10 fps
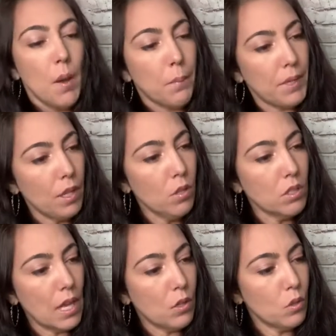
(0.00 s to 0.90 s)
but it looks
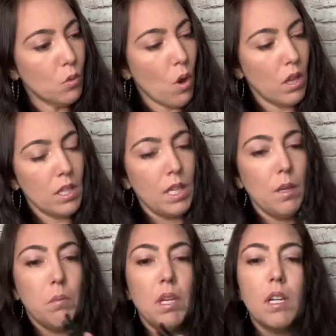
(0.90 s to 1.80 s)
like good quality
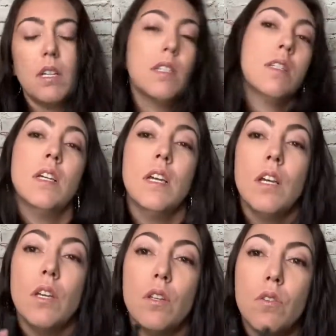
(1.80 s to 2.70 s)
because
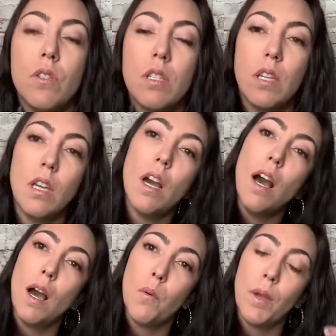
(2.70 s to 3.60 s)
you see
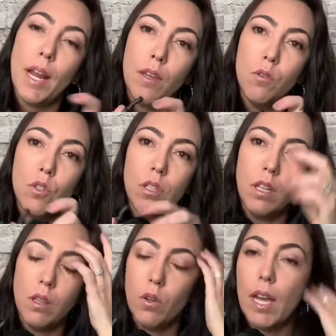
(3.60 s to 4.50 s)
when I usually
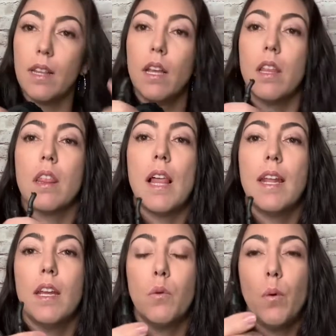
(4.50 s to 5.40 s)
look at
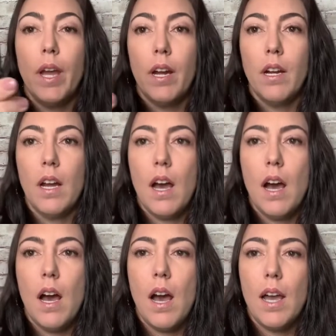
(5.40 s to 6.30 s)
athletic wear,
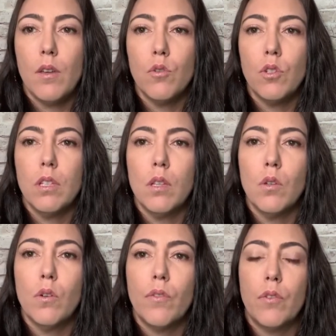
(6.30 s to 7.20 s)
I usually
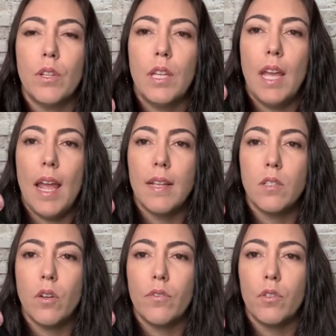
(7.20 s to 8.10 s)
look for the ends
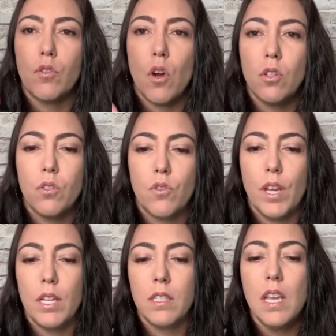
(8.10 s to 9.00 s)
of the drawstrings.